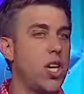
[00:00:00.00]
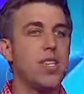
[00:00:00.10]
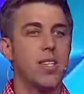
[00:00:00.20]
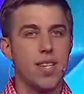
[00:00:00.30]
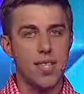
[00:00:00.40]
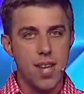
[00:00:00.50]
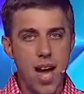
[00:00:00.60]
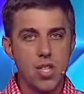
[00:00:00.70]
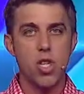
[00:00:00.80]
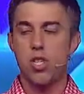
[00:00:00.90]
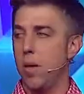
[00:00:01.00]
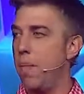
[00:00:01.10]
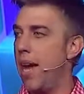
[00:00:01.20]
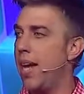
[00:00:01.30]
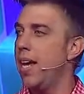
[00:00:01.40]
Jesus is not just a
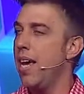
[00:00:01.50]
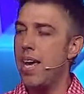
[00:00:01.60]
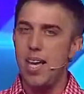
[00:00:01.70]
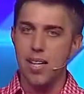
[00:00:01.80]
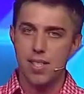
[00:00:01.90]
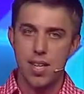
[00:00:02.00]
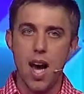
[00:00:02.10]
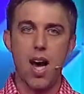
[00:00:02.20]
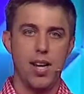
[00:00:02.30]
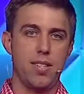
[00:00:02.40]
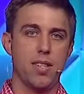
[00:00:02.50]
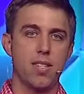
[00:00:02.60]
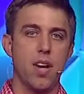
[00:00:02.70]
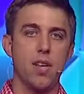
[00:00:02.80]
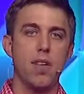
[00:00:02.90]
man, he is God. He's the
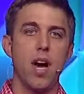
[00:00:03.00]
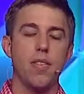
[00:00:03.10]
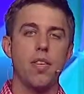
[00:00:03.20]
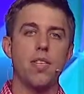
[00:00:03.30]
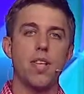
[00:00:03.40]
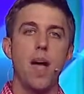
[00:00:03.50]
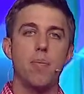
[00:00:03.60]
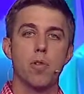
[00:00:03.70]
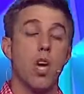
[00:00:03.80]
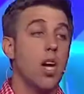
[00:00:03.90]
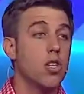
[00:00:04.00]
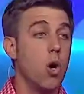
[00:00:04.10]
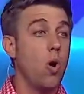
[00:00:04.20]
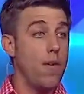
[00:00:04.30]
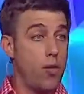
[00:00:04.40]
Son of God, the disciples.
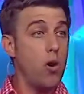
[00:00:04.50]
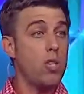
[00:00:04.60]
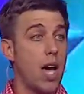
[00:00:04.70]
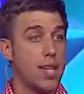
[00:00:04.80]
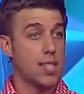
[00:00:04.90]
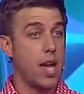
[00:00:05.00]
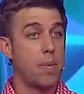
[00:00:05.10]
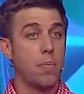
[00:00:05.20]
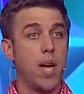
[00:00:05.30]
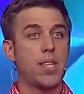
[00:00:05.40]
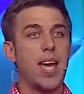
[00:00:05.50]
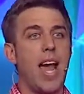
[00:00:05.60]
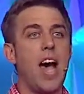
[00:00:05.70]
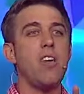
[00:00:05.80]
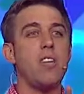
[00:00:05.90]
So if those guys labeled him like that,
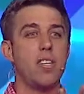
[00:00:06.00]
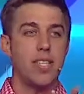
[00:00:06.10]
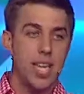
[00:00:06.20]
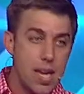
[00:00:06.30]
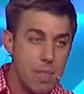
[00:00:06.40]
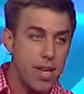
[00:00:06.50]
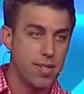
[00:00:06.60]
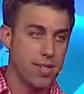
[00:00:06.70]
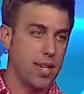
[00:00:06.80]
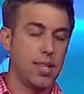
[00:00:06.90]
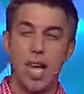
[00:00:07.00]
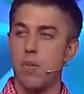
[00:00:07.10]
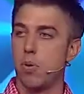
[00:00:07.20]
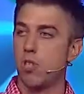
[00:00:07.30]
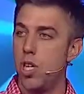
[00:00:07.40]
how did the demons
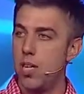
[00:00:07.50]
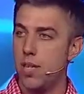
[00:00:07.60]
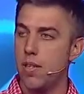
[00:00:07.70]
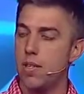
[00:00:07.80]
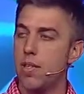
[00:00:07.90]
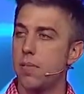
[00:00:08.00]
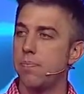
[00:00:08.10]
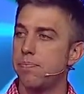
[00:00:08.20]
label Jesus?